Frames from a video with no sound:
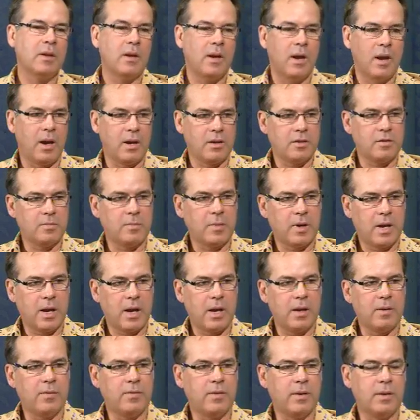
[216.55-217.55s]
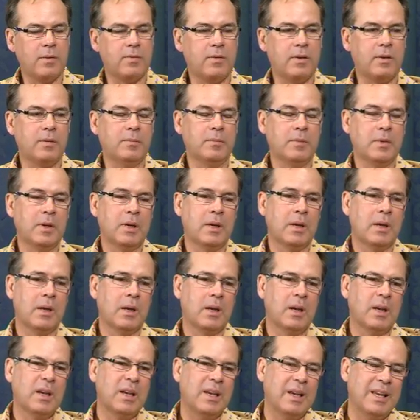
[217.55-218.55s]
asthma, hay fever,
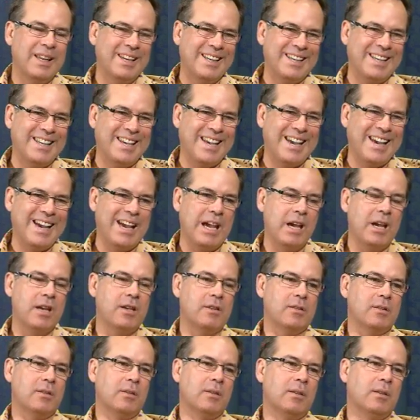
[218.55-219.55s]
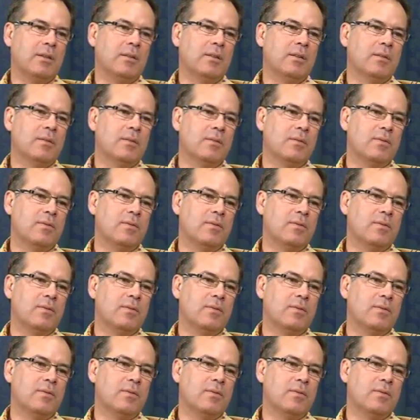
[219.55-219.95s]
and occasionally